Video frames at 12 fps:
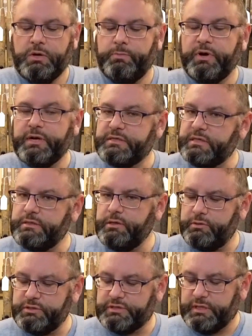but I did
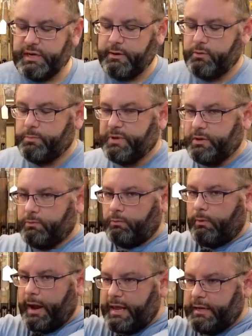notice that I would be
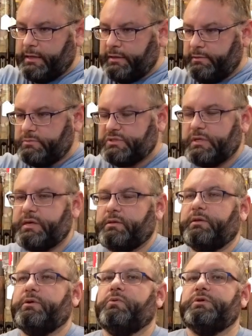riding them
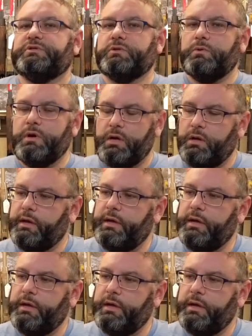slightly once in a while